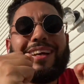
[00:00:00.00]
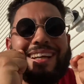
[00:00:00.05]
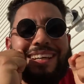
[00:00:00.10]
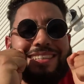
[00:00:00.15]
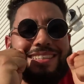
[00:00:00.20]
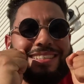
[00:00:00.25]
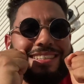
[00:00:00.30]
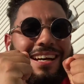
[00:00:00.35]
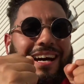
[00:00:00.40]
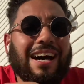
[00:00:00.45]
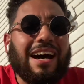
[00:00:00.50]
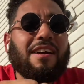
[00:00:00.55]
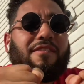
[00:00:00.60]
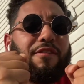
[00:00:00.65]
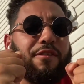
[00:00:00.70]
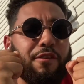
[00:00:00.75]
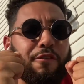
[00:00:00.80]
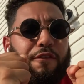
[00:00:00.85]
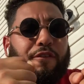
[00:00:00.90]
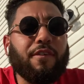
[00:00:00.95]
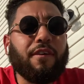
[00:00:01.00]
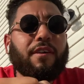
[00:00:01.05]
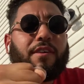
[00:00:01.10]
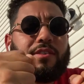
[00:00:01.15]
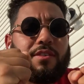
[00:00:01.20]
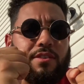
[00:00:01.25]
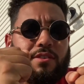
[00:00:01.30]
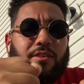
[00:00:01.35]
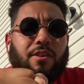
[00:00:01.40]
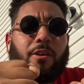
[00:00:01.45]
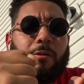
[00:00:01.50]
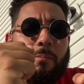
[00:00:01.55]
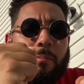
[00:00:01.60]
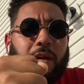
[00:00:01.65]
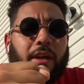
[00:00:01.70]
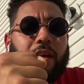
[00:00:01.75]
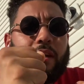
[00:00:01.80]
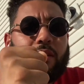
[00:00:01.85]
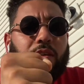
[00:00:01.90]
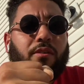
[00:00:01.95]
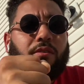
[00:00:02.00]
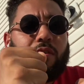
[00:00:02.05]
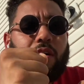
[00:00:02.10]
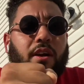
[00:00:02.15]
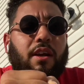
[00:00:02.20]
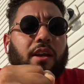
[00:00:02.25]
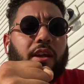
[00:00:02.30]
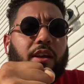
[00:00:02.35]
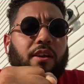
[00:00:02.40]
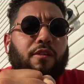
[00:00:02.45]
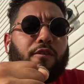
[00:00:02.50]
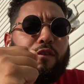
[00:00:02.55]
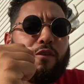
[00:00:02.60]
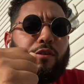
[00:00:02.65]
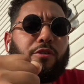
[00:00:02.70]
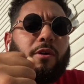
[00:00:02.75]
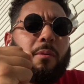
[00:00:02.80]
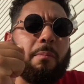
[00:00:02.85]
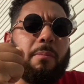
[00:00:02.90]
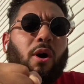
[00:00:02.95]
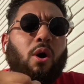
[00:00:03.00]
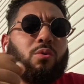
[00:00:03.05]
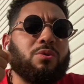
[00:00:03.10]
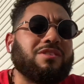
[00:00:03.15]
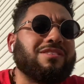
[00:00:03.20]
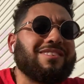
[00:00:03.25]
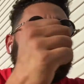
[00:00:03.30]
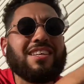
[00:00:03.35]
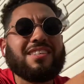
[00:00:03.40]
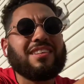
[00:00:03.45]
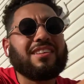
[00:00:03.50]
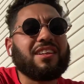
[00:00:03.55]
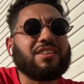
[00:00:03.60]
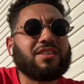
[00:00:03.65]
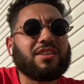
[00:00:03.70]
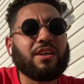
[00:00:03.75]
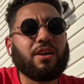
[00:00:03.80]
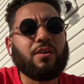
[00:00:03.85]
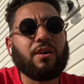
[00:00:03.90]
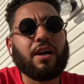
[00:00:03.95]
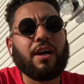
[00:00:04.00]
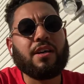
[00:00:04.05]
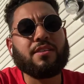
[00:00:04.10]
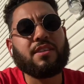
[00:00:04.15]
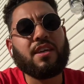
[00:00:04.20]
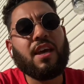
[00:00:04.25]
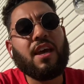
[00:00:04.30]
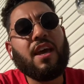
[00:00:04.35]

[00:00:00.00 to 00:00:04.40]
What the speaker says: It is time for the Phillies to start making the run here for the postseason. Let's go, guys.